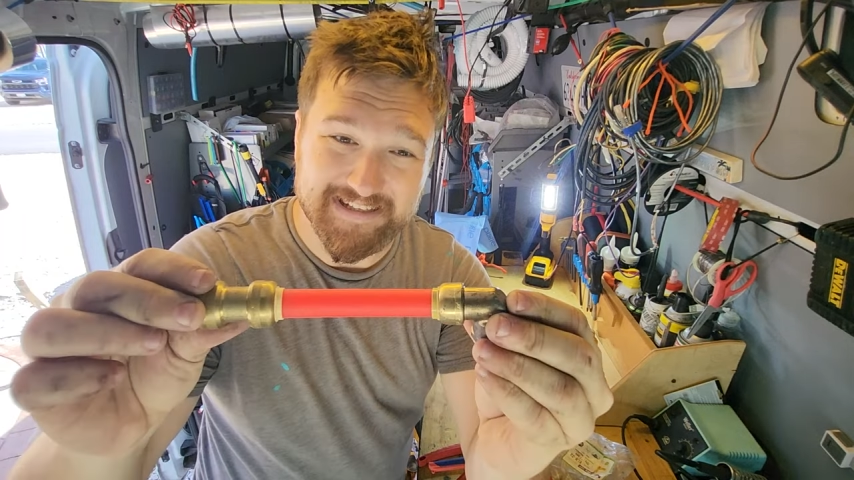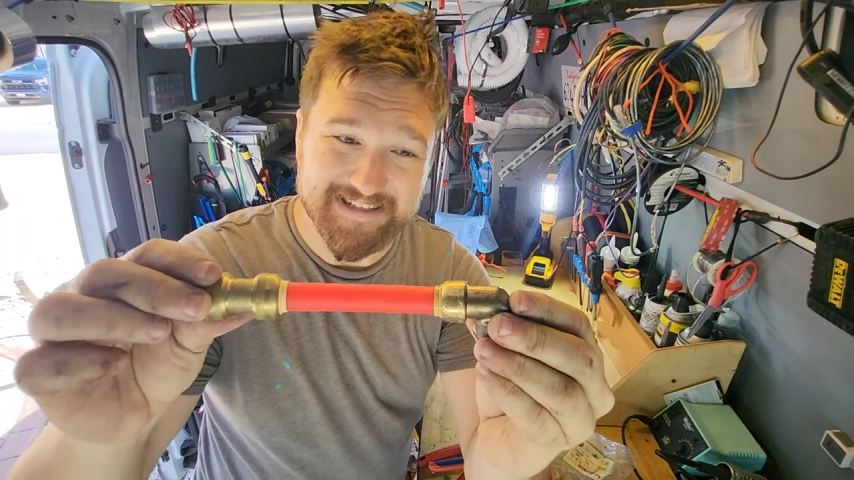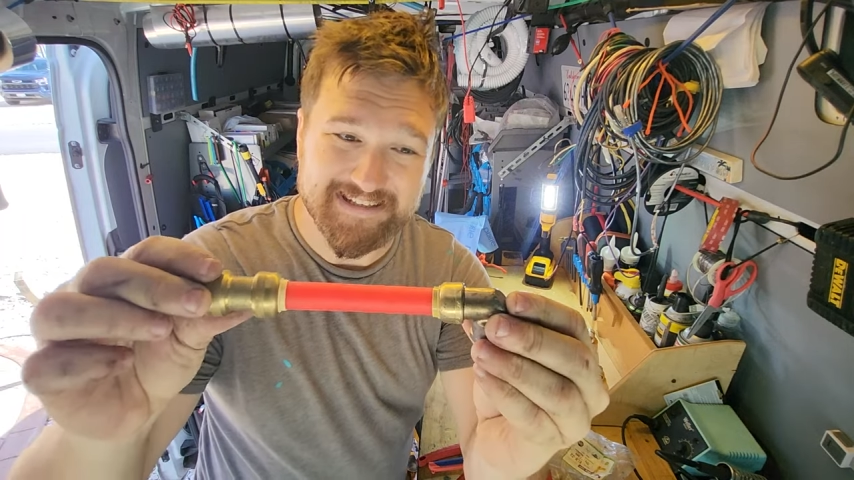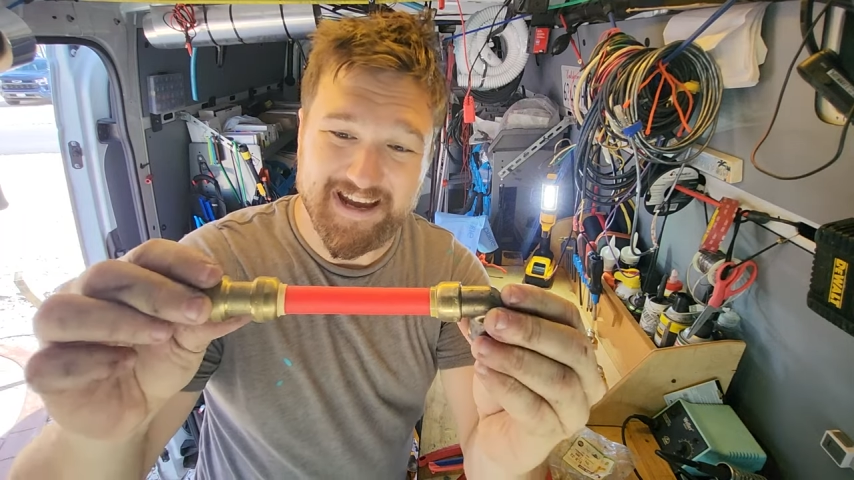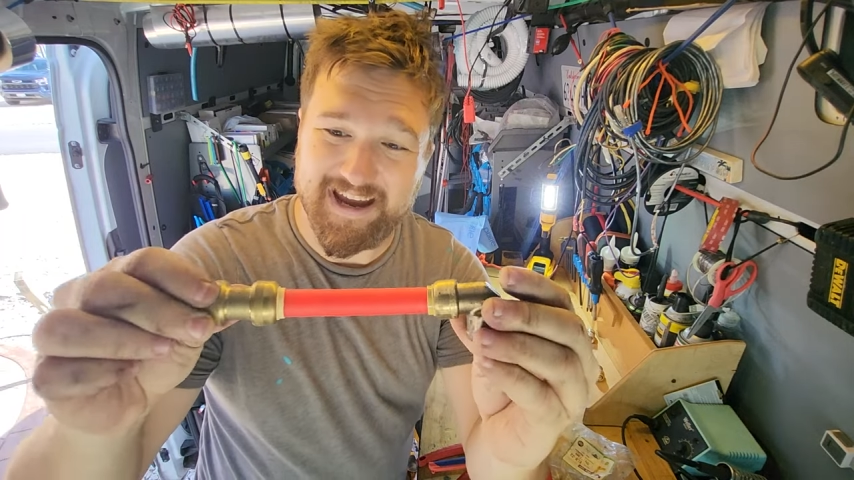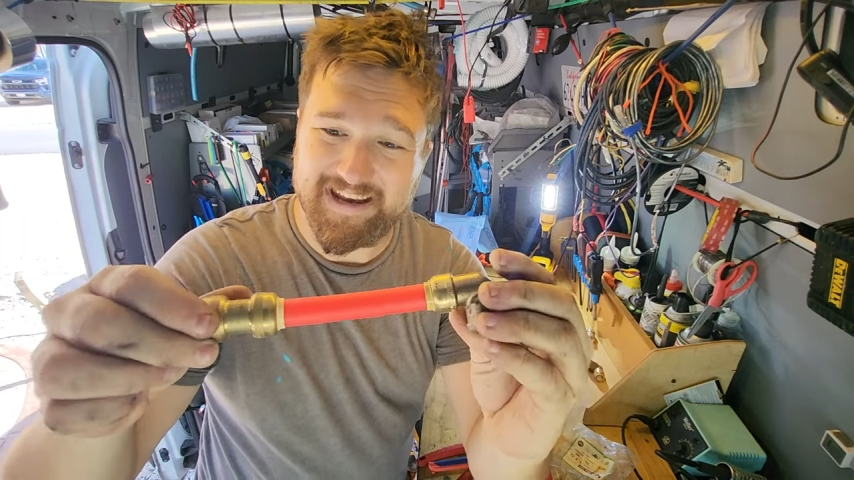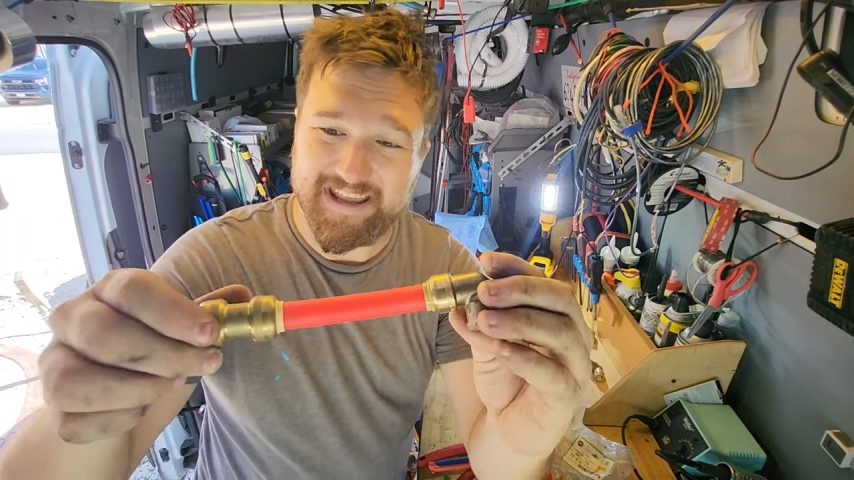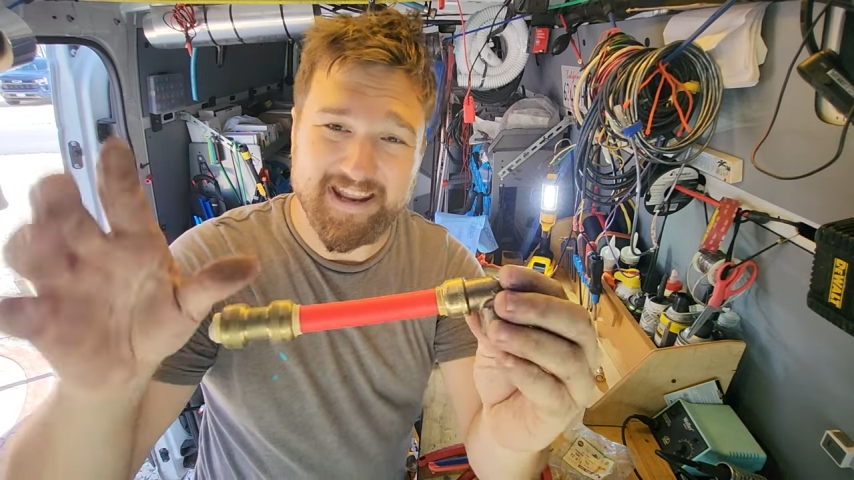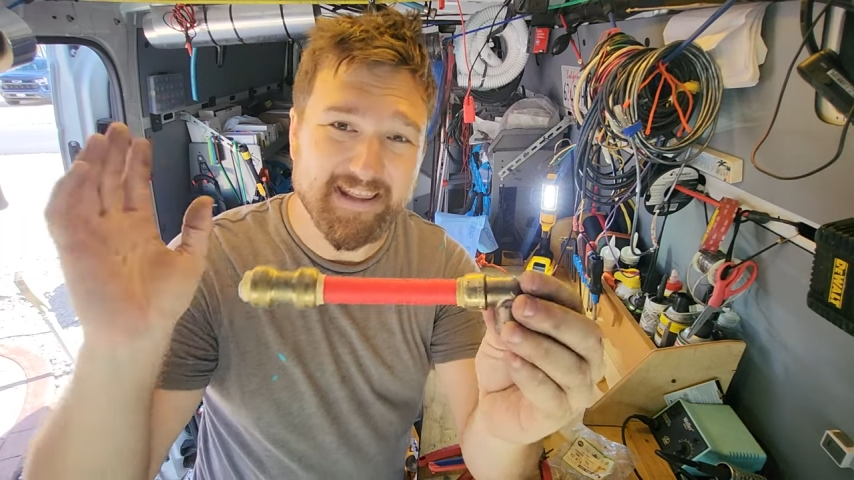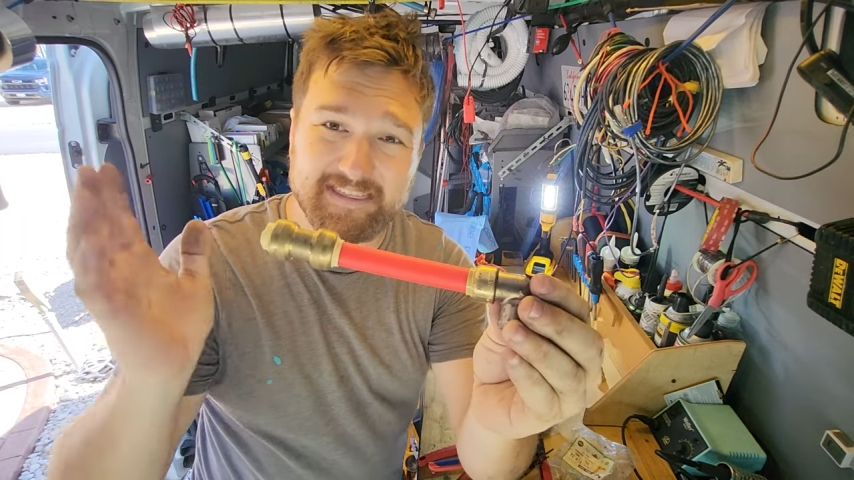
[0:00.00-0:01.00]
design
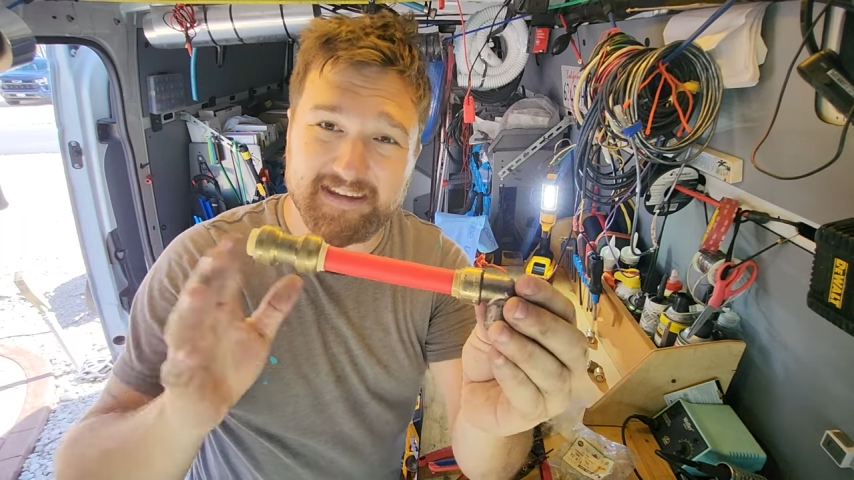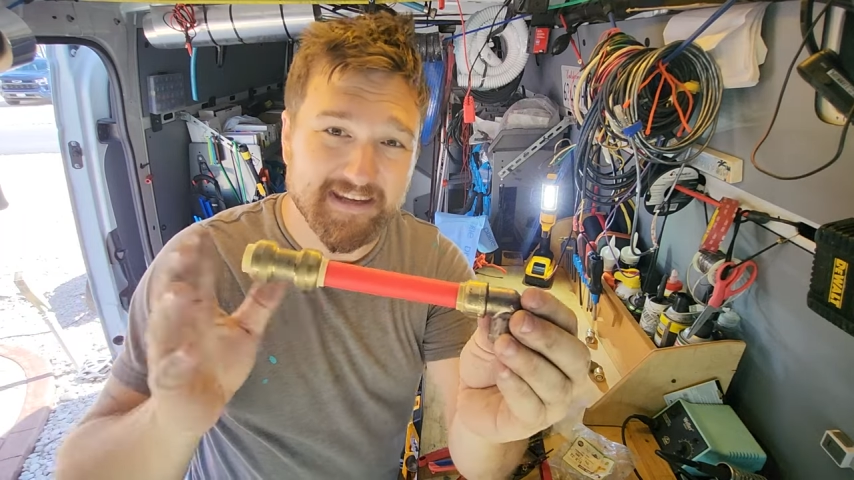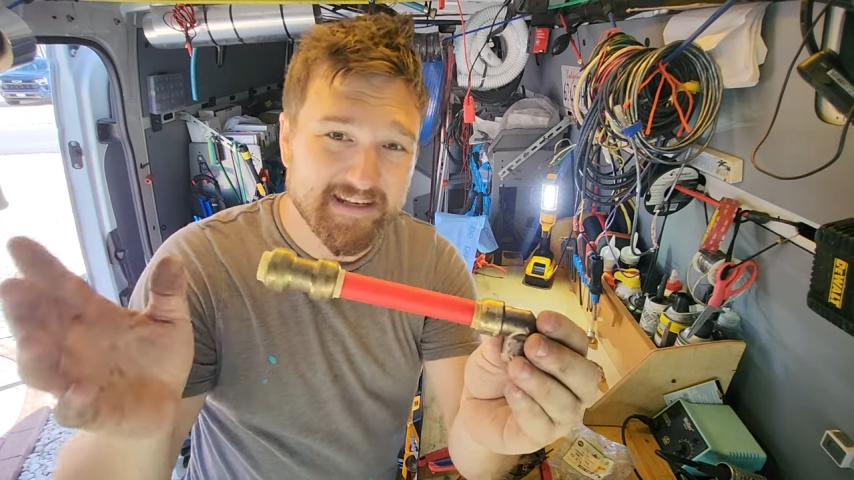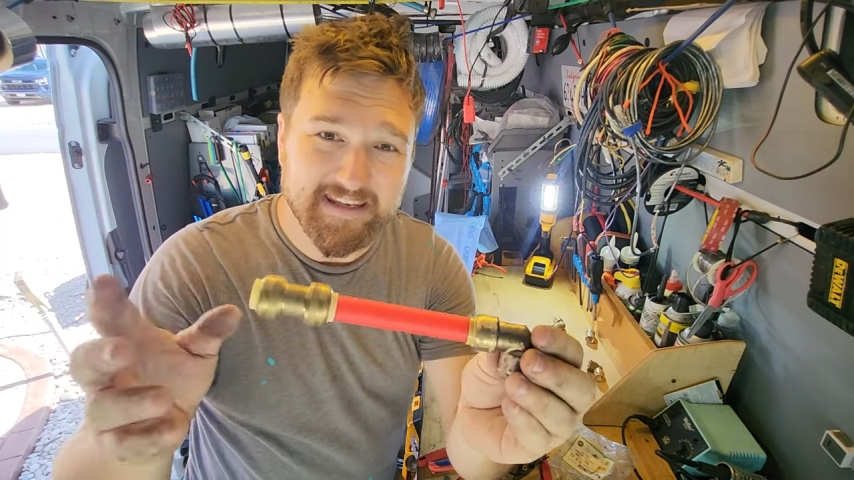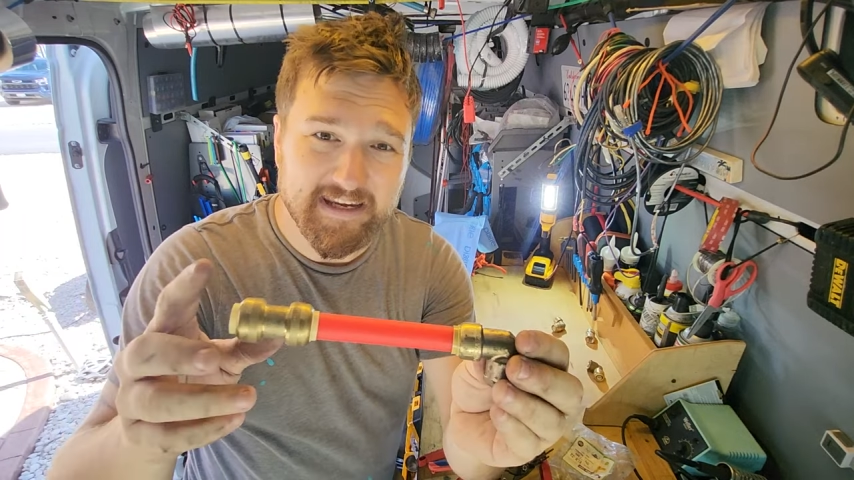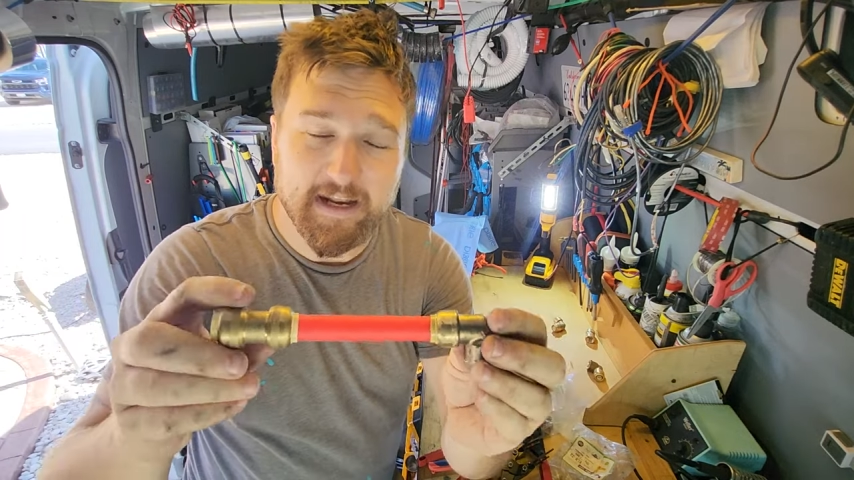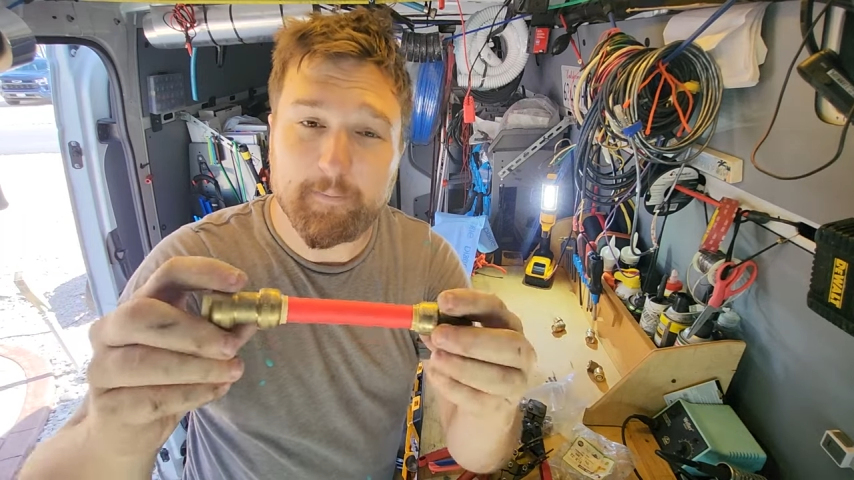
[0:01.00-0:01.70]
anything you need.